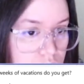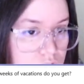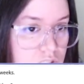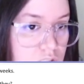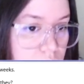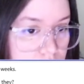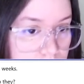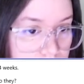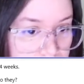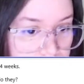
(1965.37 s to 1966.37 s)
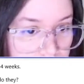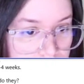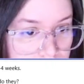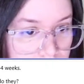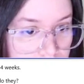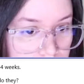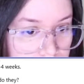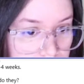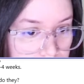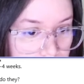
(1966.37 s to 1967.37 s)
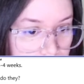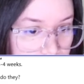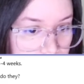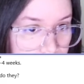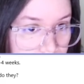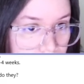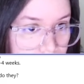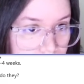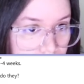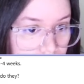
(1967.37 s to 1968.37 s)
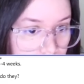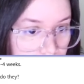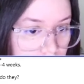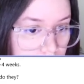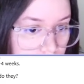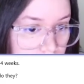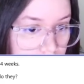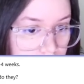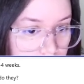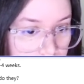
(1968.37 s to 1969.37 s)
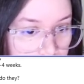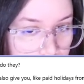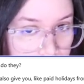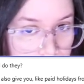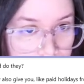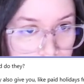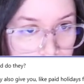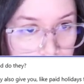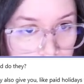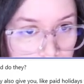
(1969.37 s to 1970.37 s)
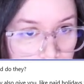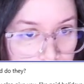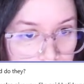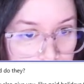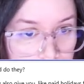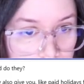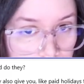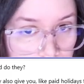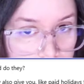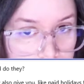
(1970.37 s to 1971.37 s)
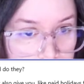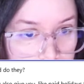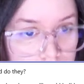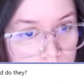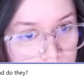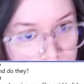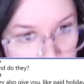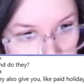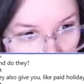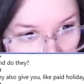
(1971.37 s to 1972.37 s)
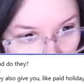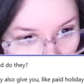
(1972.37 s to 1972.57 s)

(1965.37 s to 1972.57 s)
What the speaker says: so 13 because Brazil has 13. Okay. And okay, and you mentioned